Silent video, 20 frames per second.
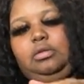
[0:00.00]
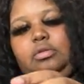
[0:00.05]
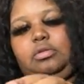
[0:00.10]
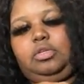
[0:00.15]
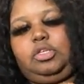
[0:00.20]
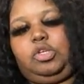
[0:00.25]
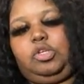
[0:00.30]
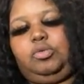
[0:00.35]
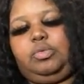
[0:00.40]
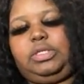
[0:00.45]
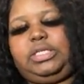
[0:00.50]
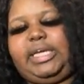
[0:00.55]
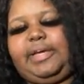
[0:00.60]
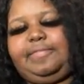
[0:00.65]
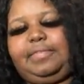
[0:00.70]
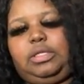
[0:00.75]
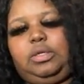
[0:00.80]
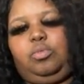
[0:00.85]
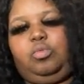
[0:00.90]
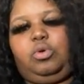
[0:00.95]
So you would
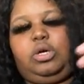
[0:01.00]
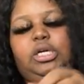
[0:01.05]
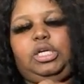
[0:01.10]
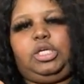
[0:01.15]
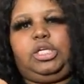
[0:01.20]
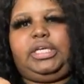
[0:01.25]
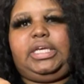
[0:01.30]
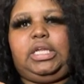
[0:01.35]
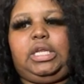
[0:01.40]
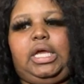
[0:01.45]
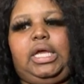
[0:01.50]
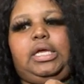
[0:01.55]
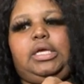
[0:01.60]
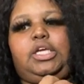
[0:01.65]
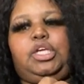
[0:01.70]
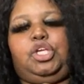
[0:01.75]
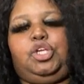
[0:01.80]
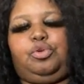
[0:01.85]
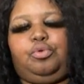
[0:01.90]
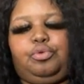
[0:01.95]
definitely want to get a
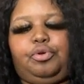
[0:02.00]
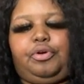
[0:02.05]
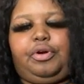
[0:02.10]
cuter